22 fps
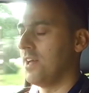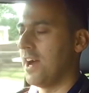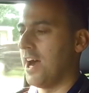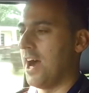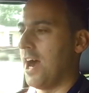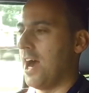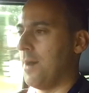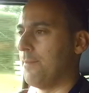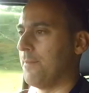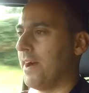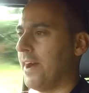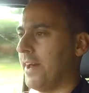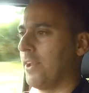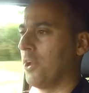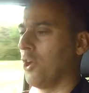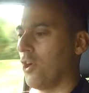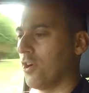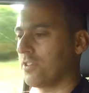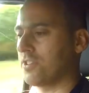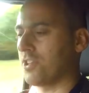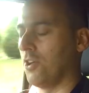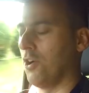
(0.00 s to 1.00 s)
and
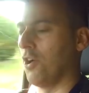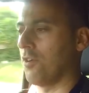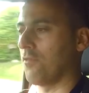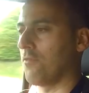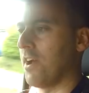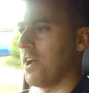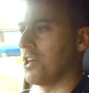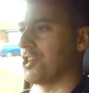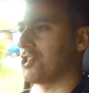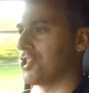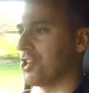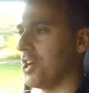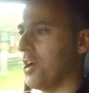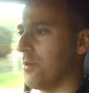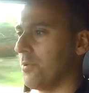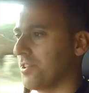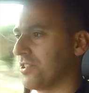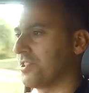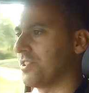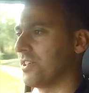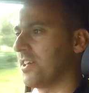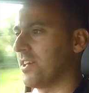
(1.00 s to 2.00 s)
lock to lock ratio
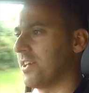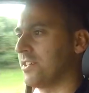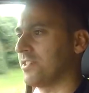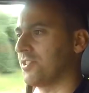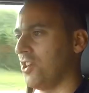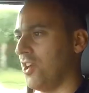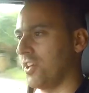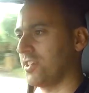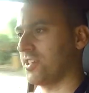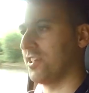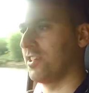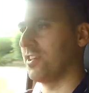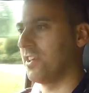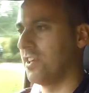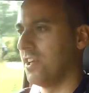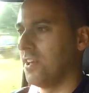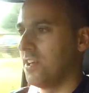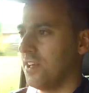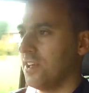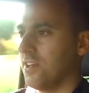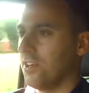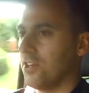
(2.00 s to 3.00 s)
is nice and
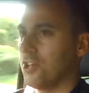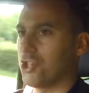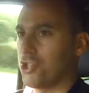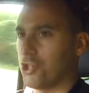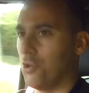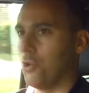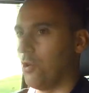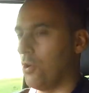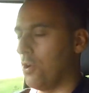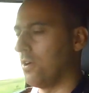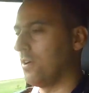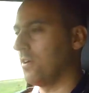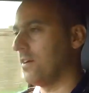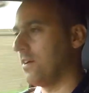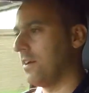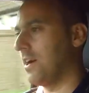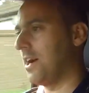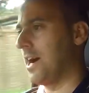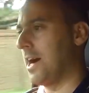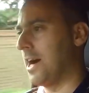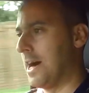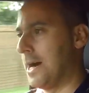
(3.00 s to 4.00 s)
short
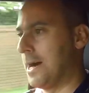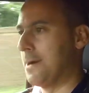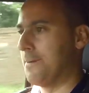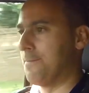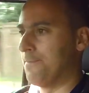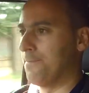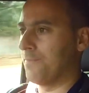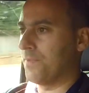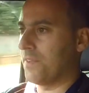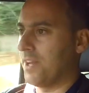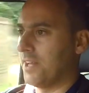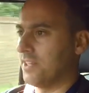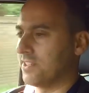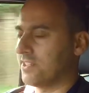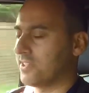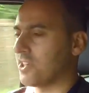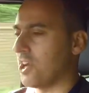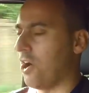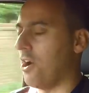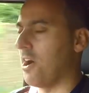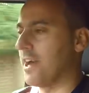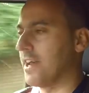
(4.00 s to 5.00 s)
and
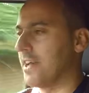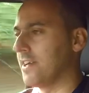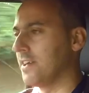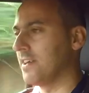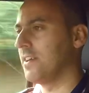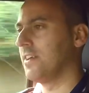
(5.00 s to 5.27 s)
tight,